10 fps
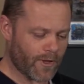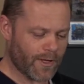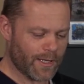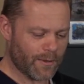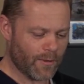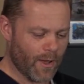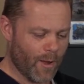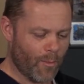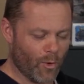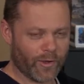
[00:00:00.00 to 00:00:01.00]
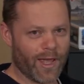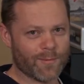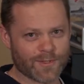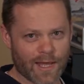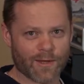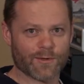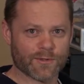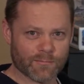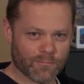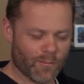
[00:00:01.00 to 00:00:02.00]
in board game sales
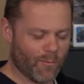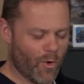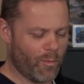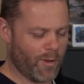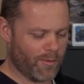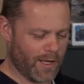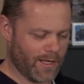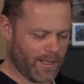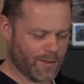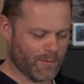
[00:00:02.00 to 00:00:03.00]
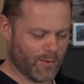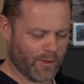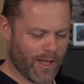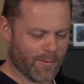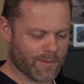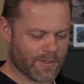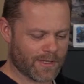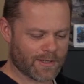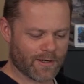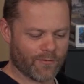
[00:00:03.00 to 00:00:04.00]
and more people getting into board games,
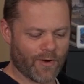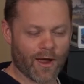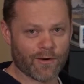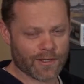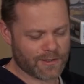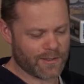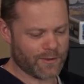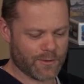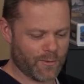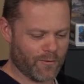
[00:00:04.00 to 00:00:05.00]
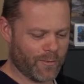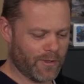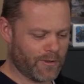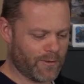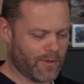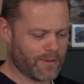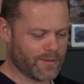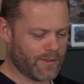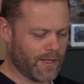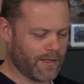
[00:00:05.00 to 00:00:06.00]
that's going to far exceed the $12 billion
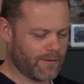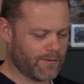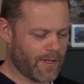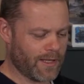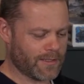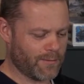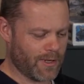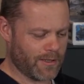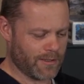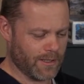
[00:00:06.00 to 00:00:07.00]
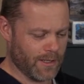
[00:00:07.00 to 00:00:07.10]
that they estimated.